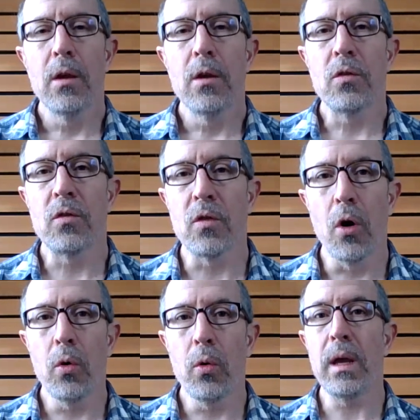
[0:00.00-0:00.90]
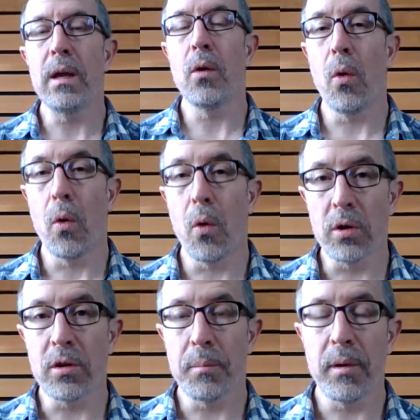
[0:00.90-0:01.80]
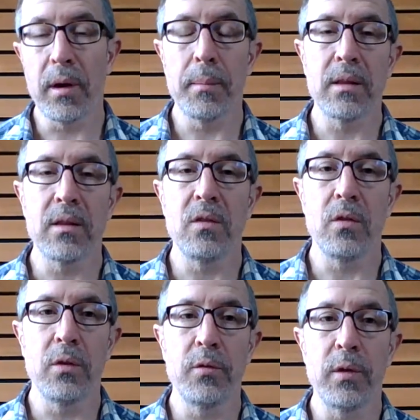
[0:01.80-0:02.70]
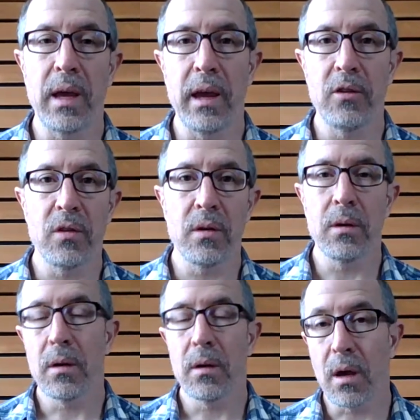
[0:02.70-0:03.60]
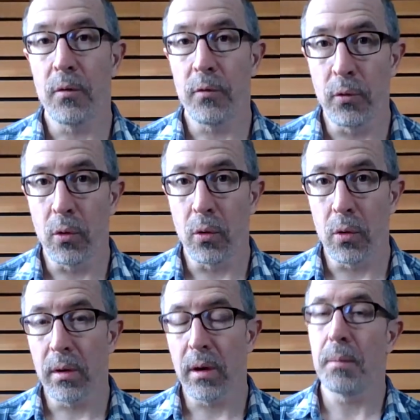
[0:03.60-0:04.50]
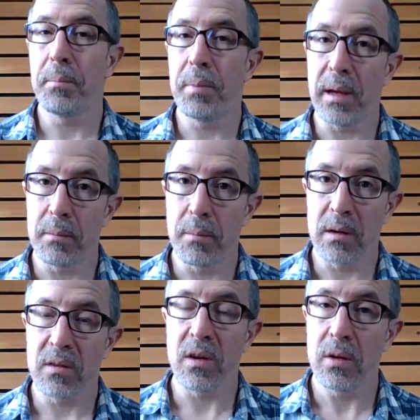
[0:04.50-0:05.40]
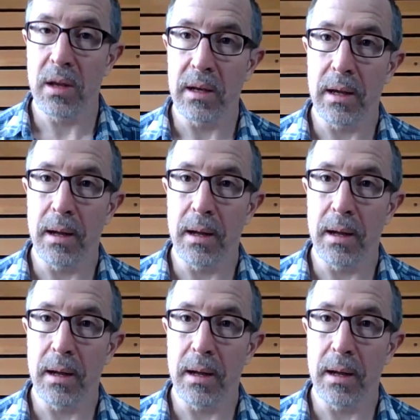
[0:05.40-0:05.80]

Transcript: So in order to bring about this unification, Cavour in Piedmont, Sardinia